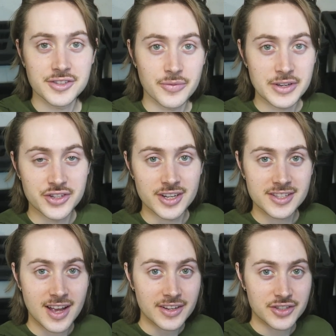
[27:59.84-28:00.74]
so we
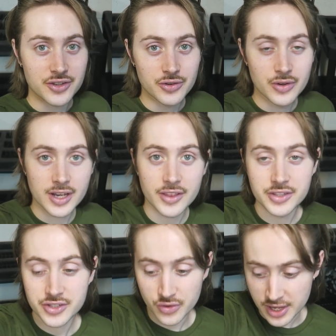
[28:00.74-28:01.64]
just got to the
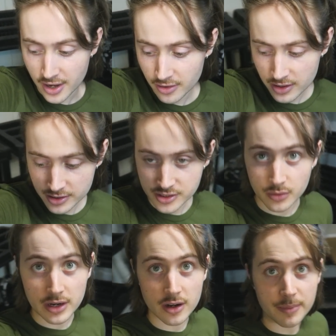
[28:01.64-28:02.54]
studio. So
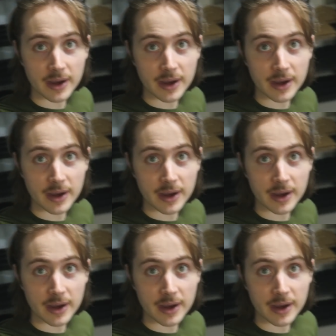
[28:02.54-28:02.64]
we are